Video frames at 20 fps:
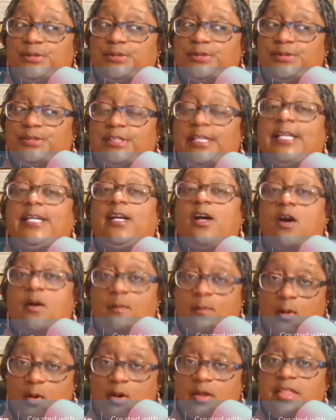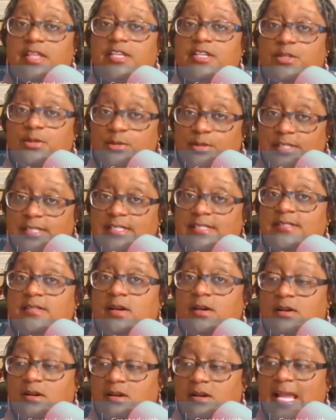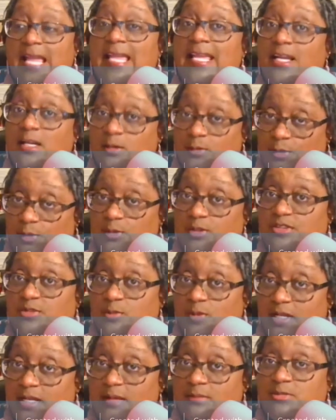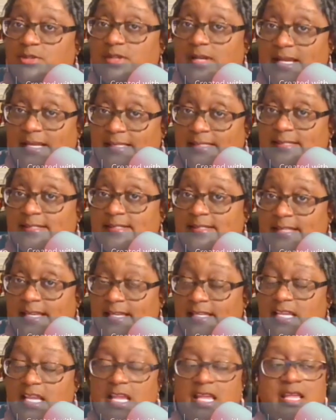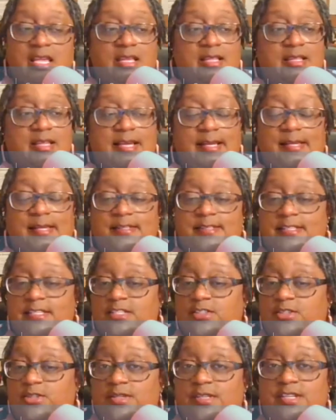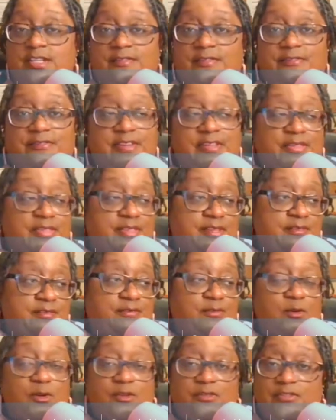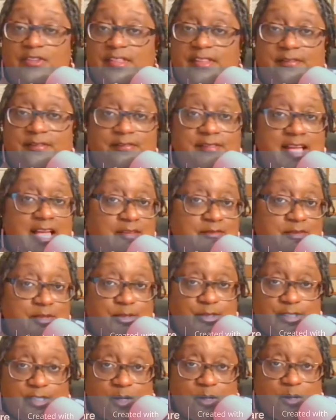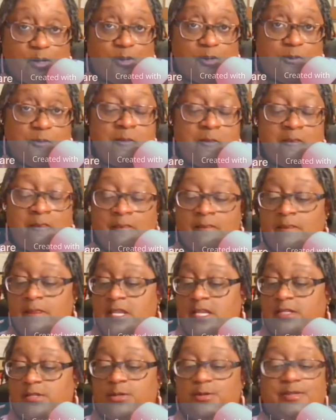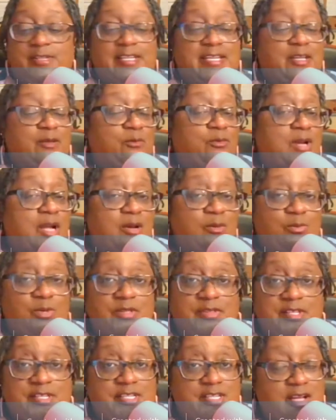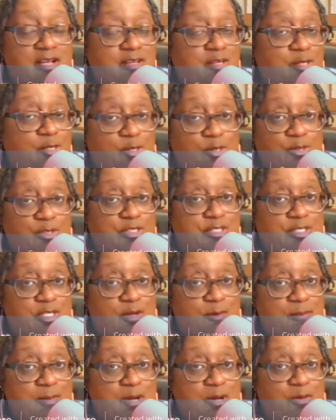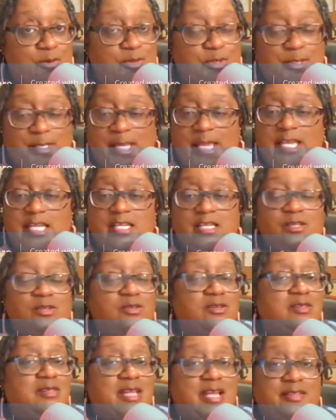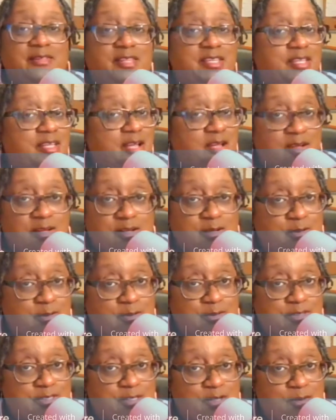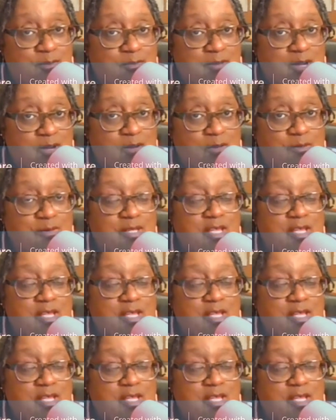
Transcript: take on more than you can uh, handle is what I'm trying to say. Like I said, you're, you're 54, 55 years old. You can't run with the young girls no more. You can't look like the young girls no more.